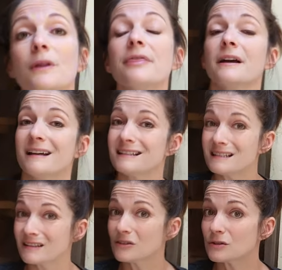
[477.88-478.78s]
only thing I
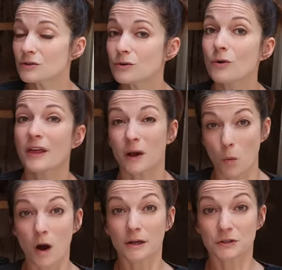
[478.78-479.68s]
didn't do that I
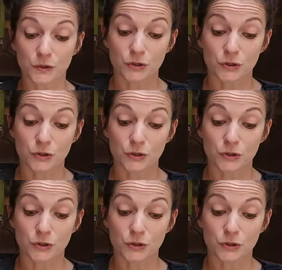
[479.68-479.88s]
wanted was